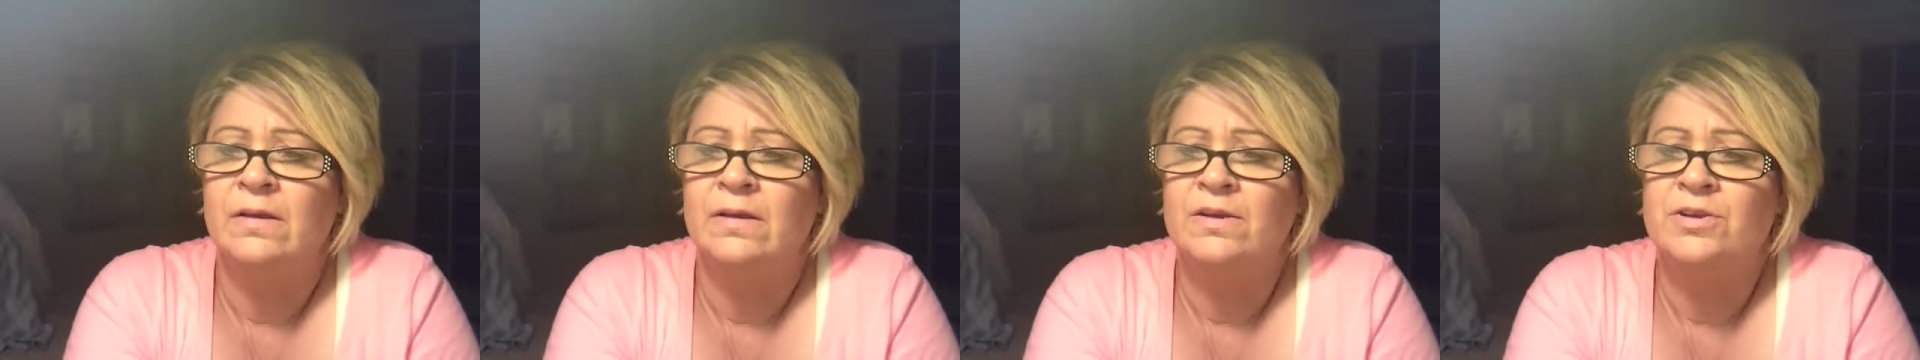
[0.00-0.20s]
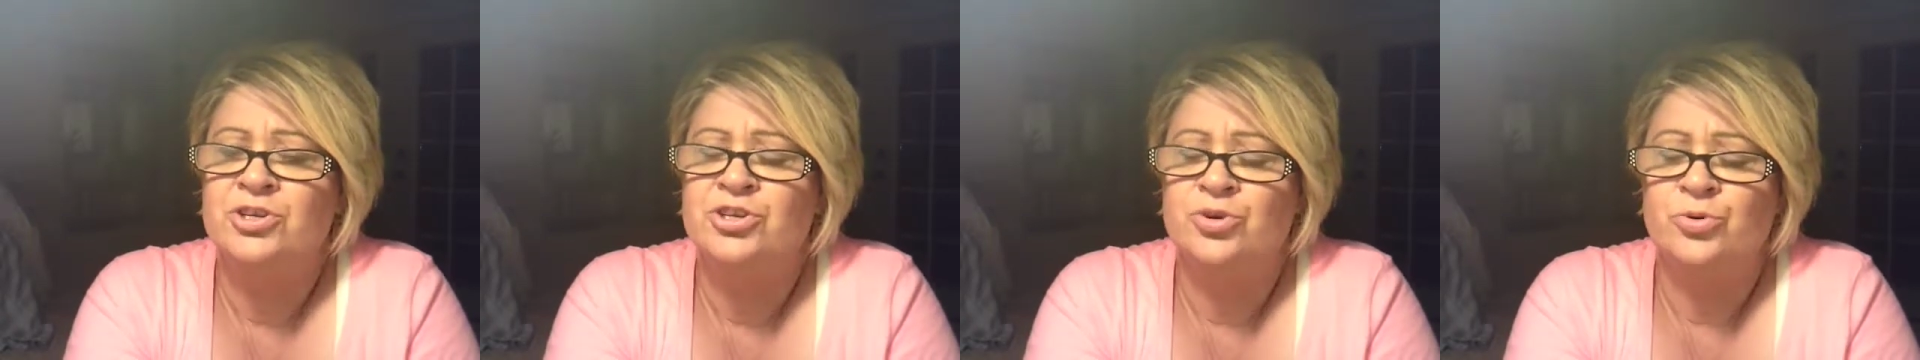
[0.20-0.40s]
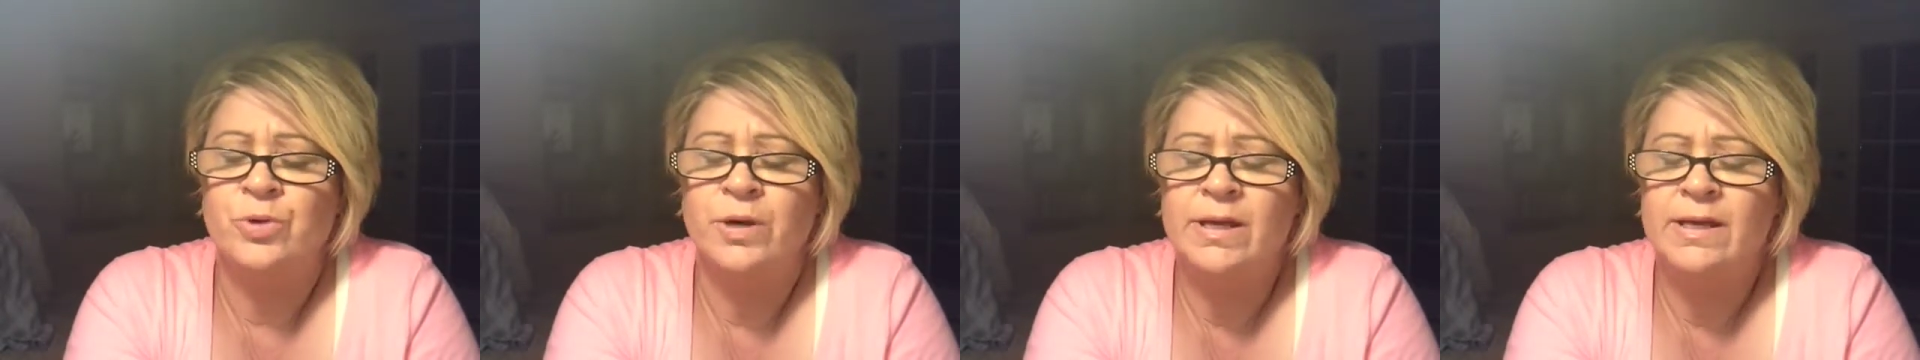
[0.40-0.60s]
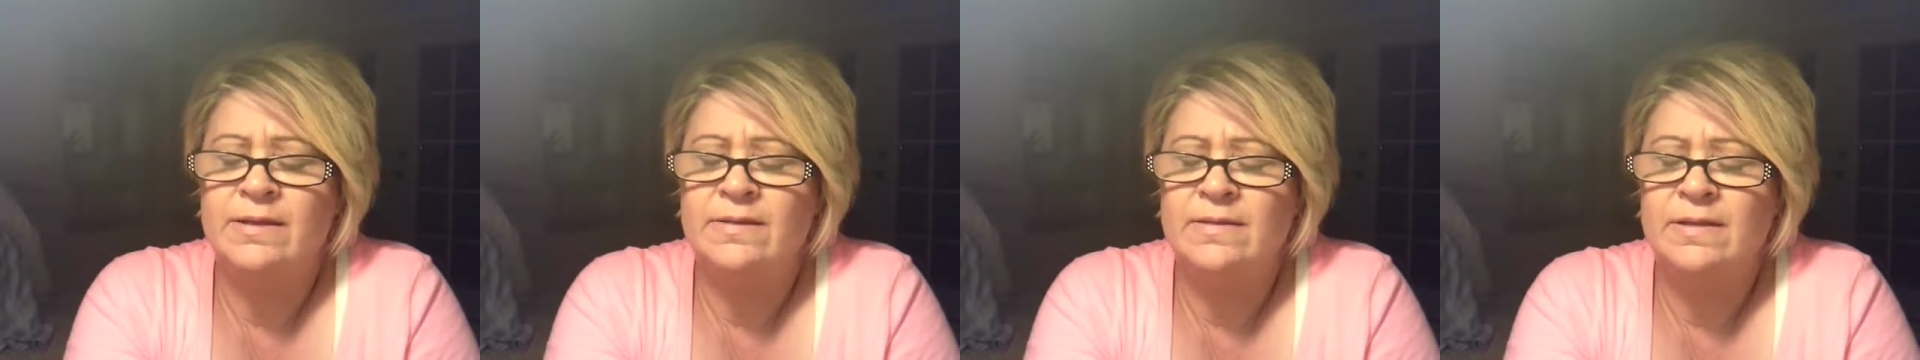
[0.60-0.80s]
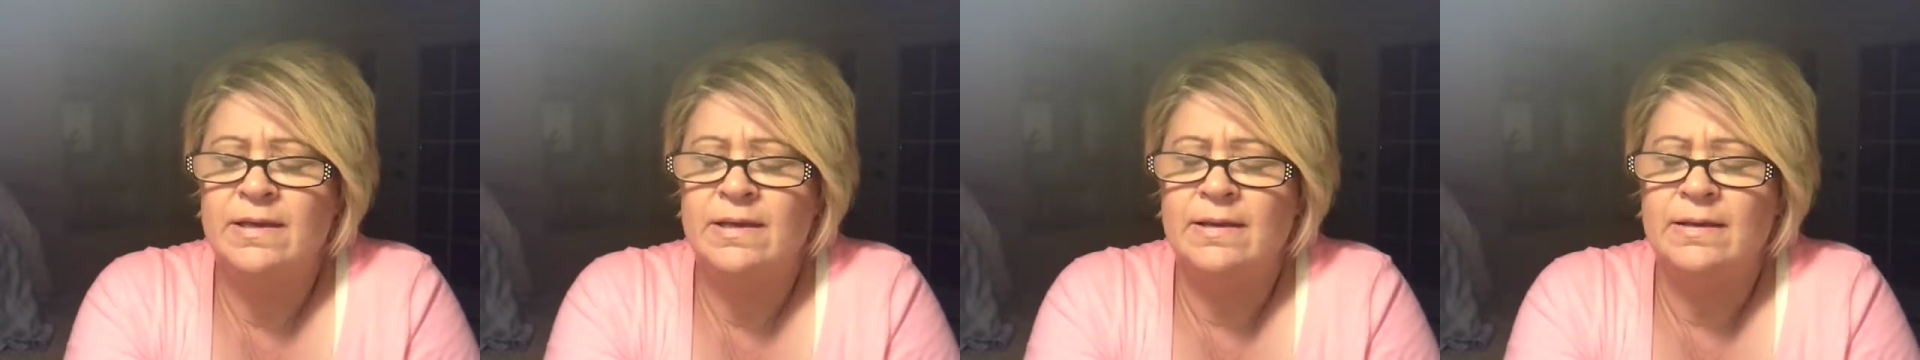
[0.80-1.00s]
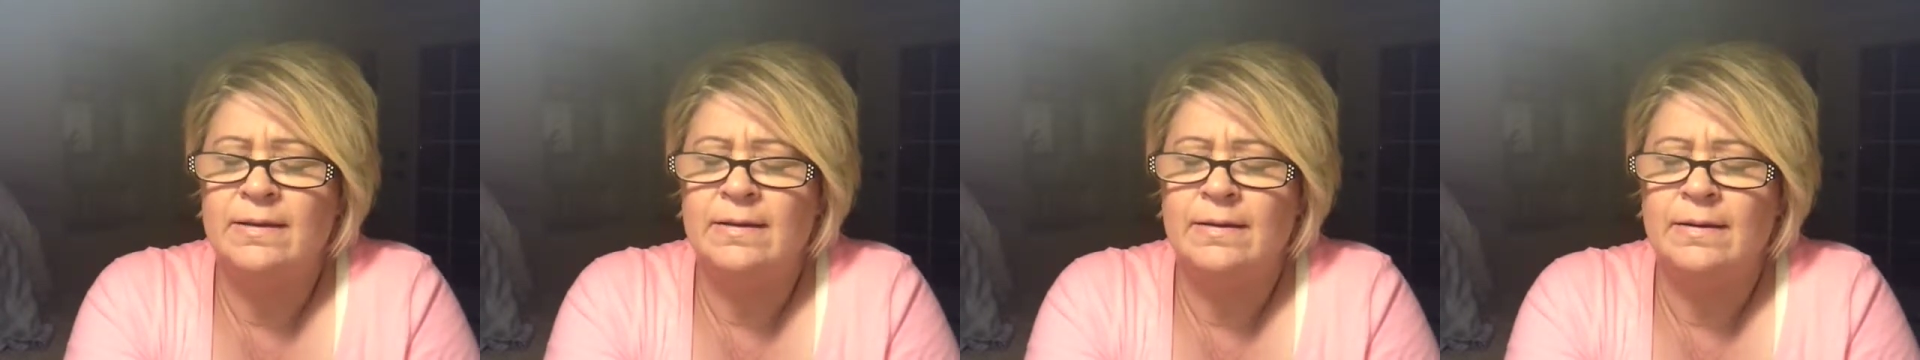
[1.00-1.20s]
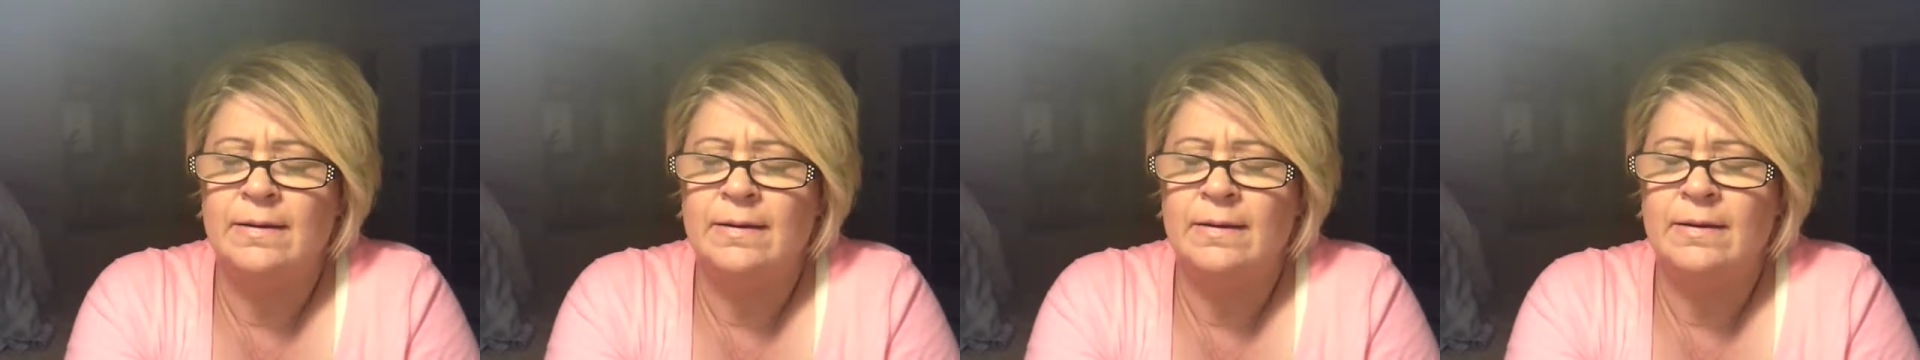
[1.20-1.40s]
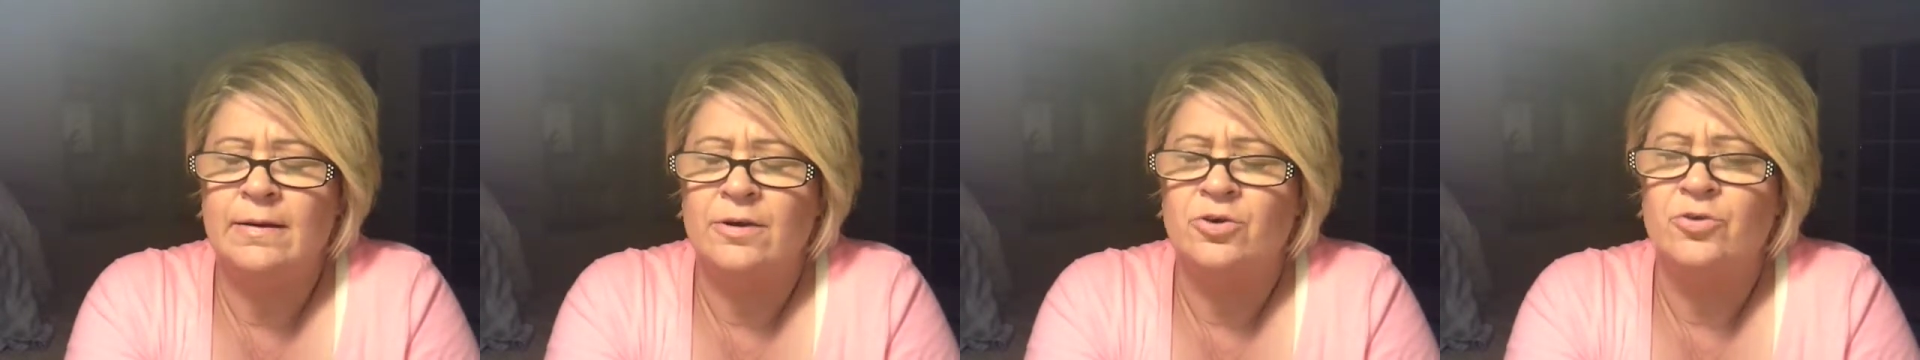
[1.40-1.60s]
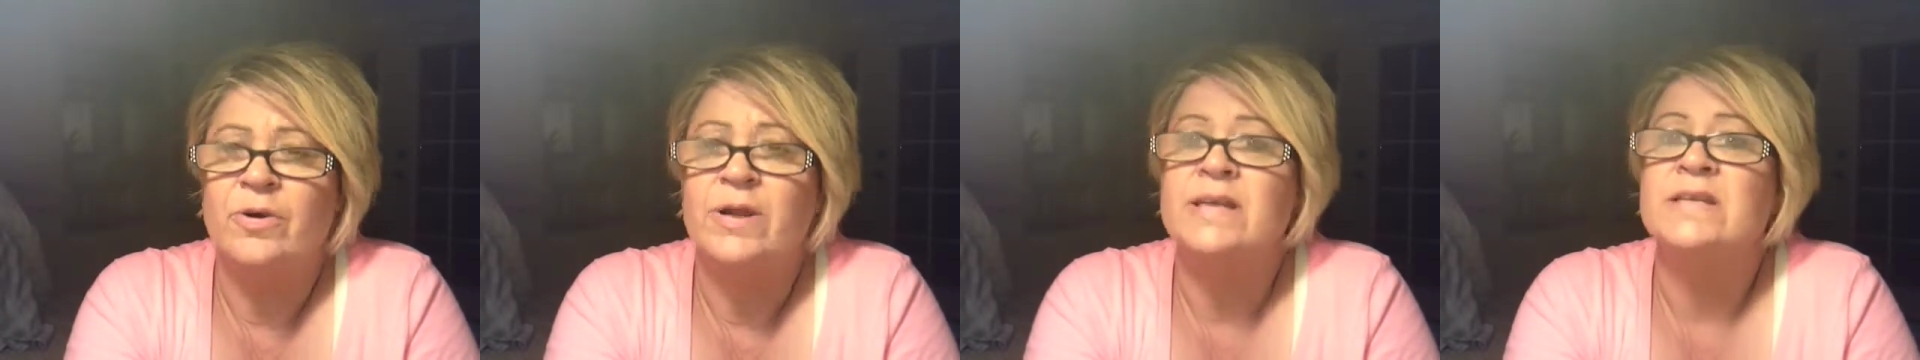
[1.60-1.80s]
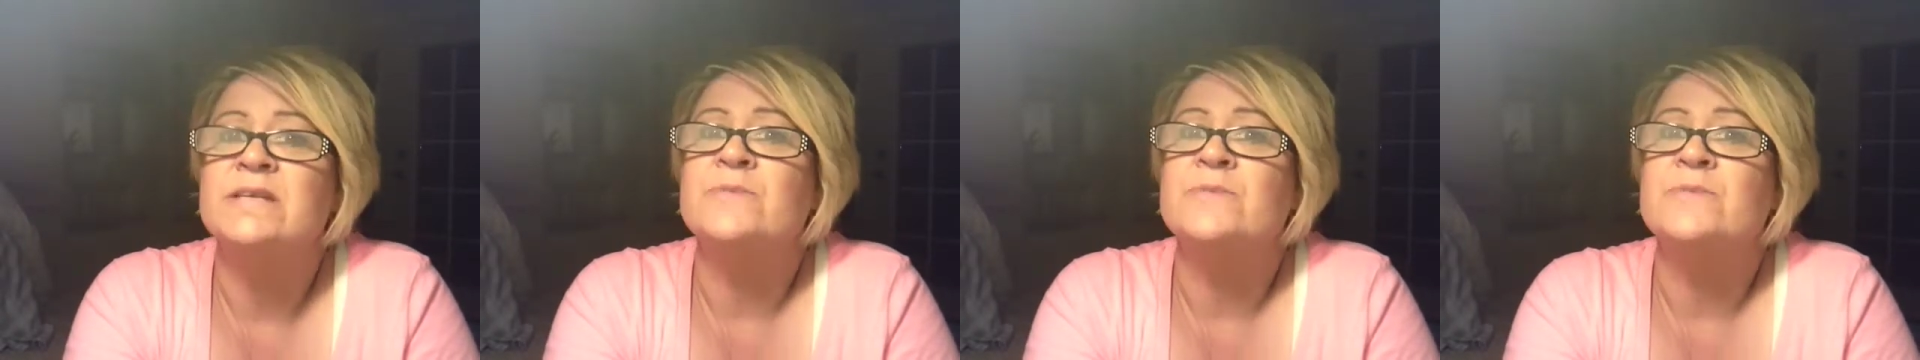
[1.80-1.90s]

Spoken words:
during the Great